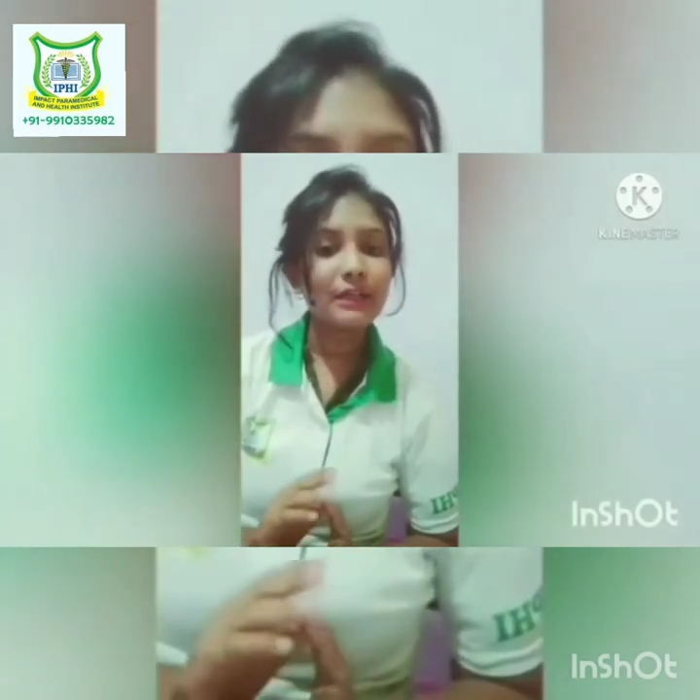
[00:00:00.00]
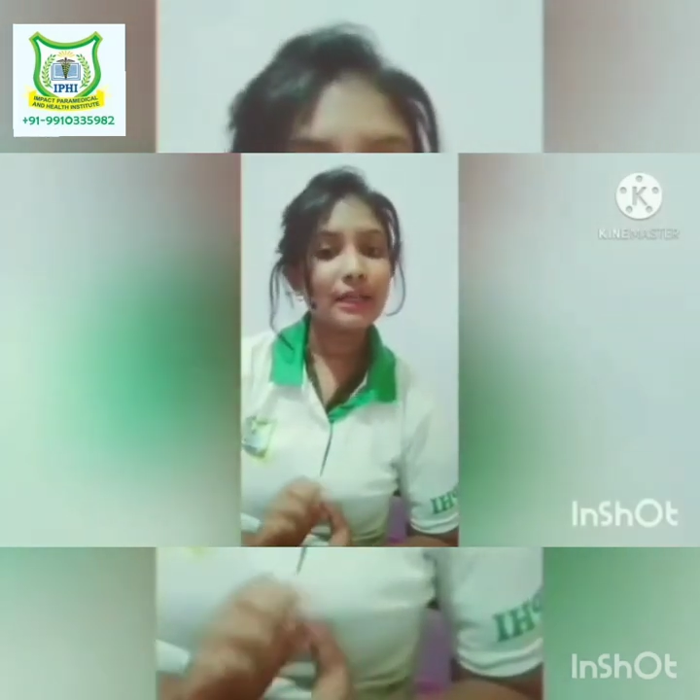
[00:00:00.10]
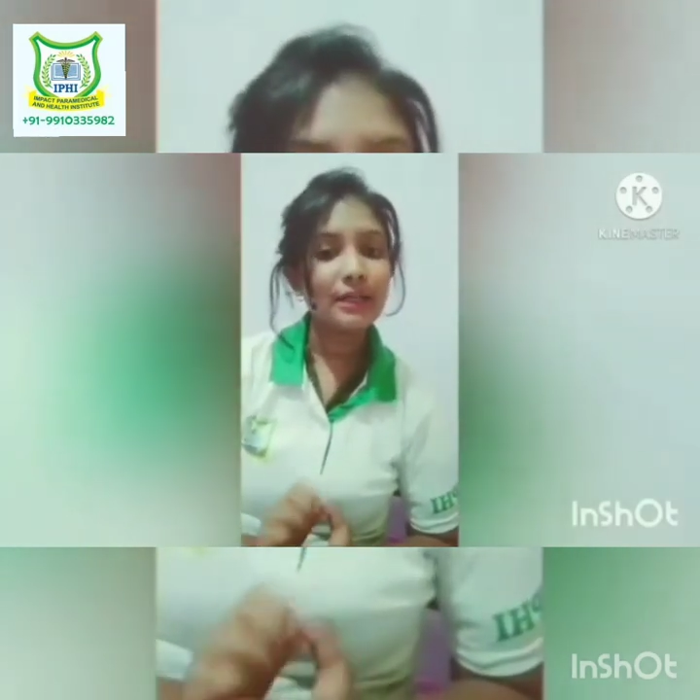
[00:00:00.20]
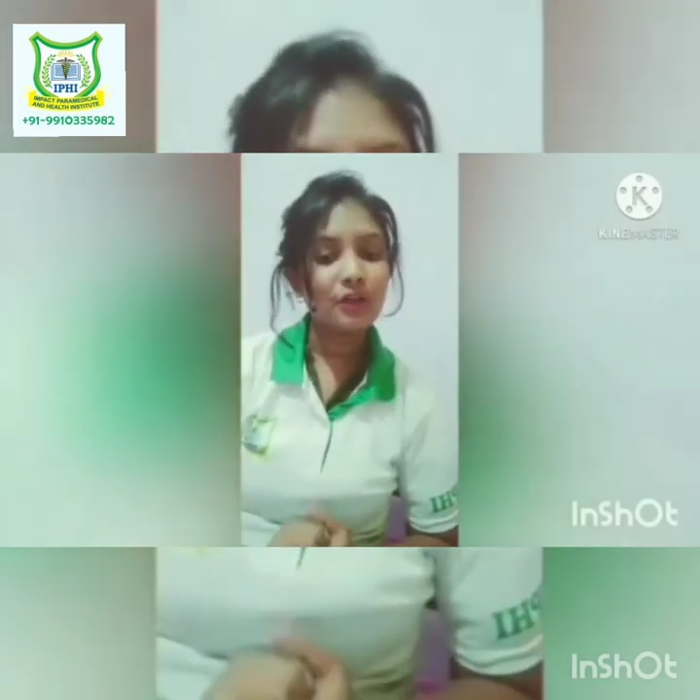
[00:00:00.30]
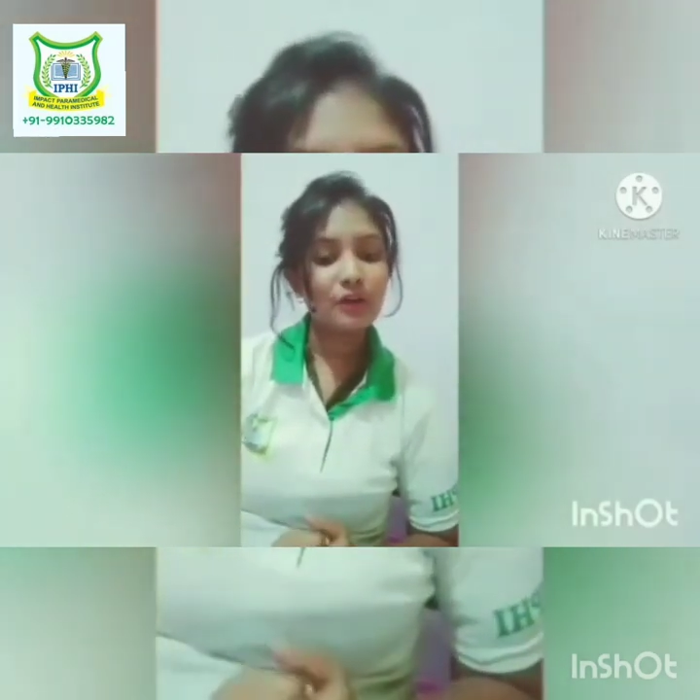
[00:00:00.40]

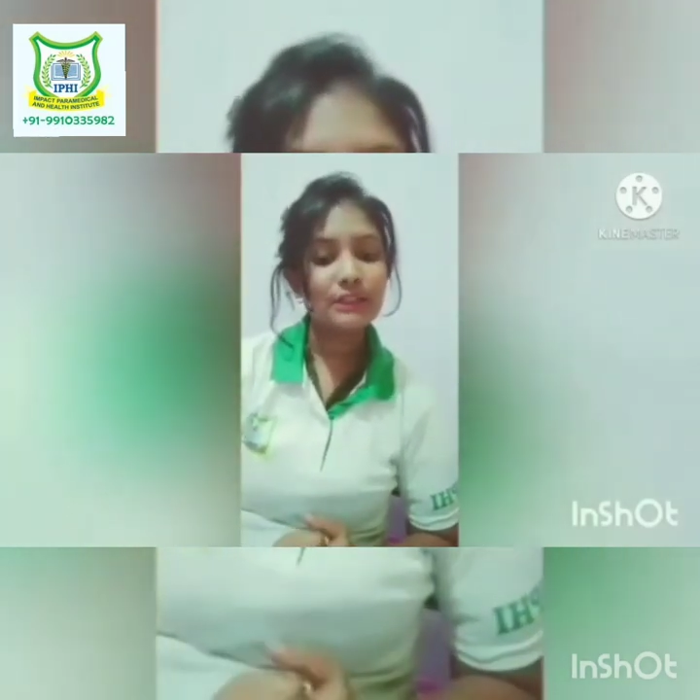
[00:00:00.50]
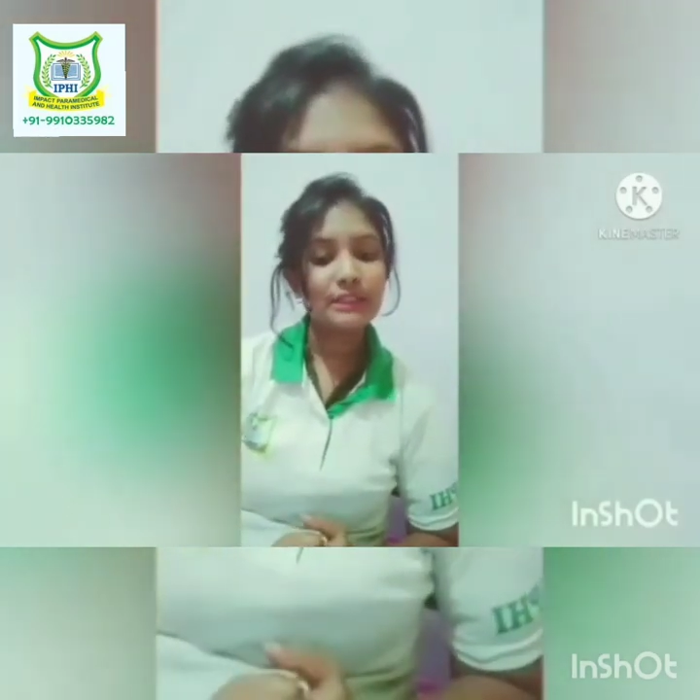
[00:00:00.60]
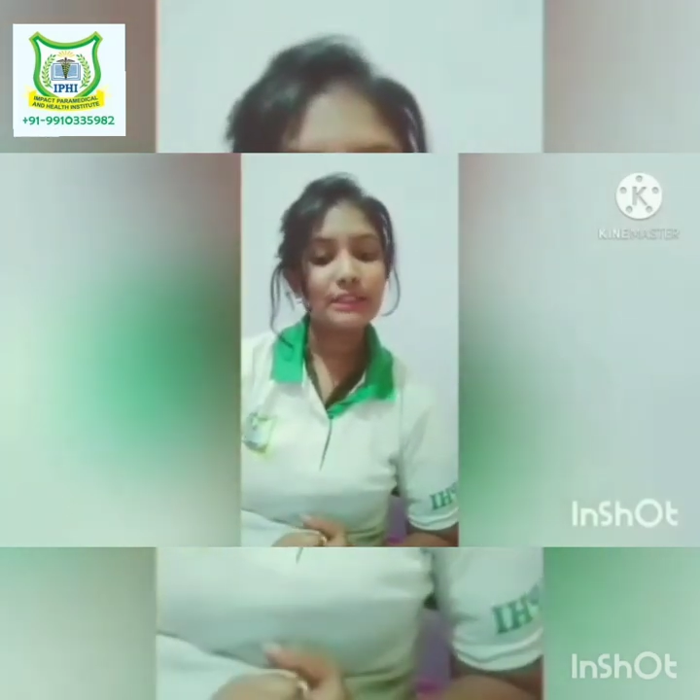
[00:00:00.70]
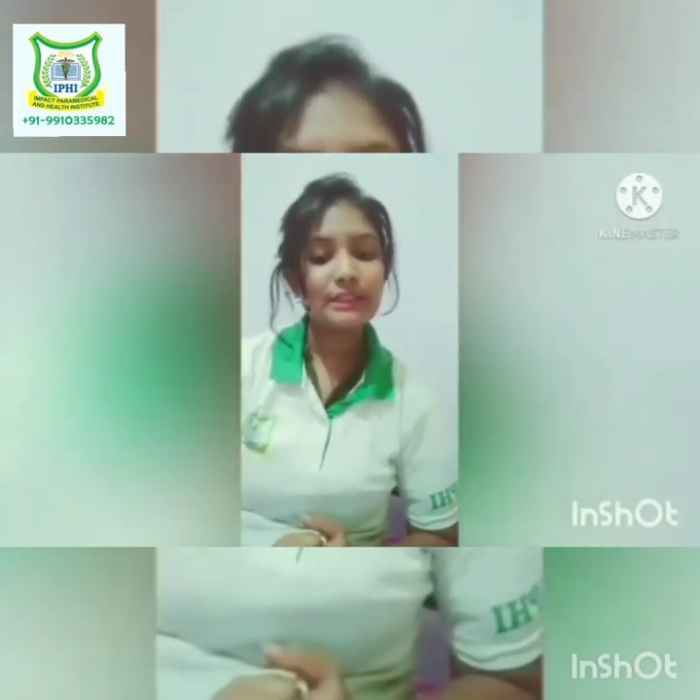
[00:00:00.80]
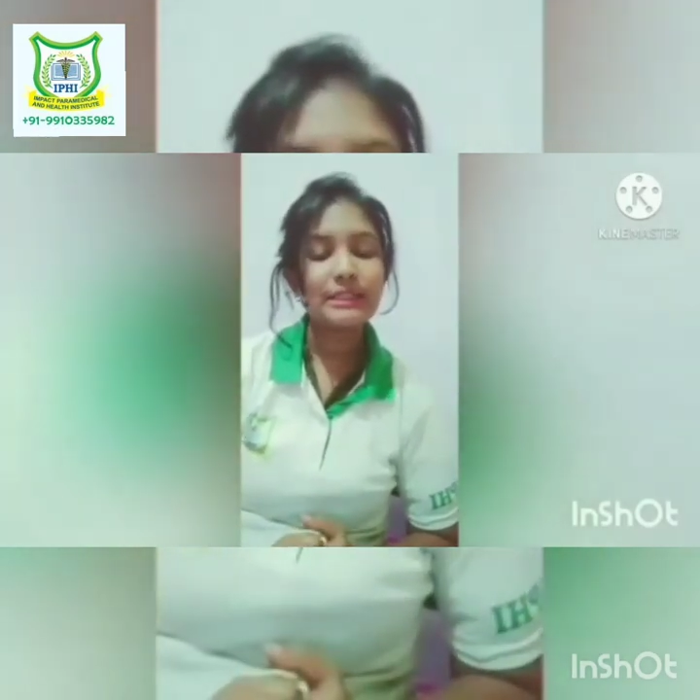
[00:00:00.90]

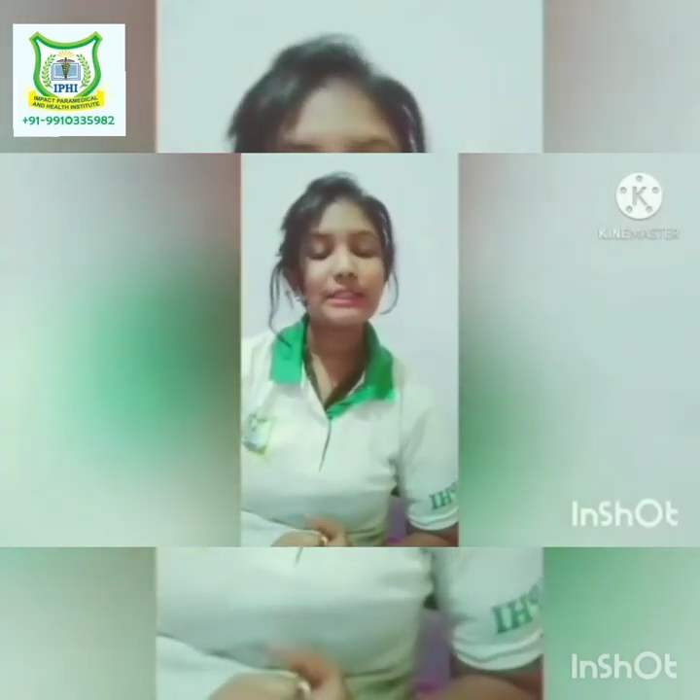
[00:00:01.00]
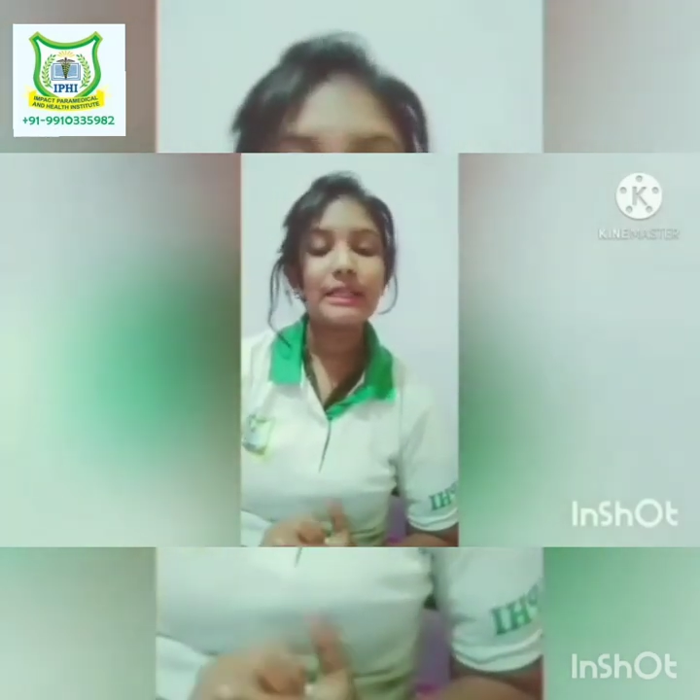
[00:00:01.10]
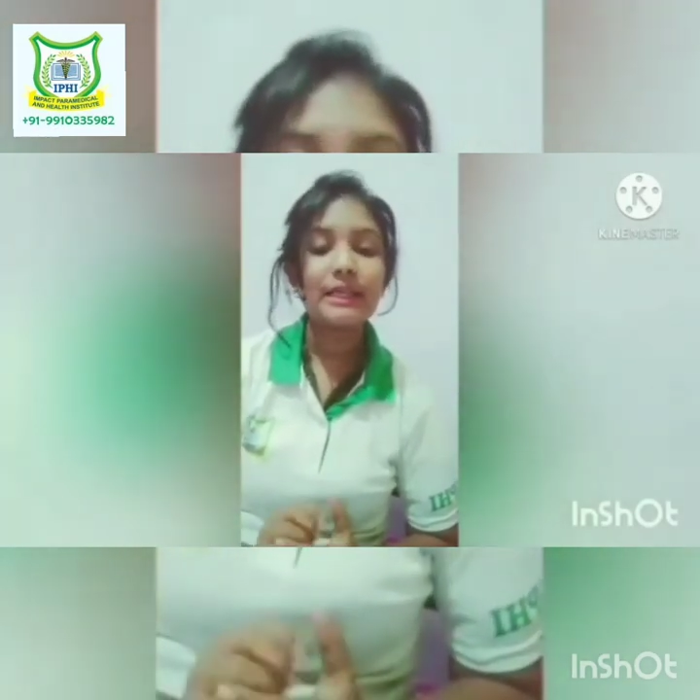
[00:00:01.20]
technologist,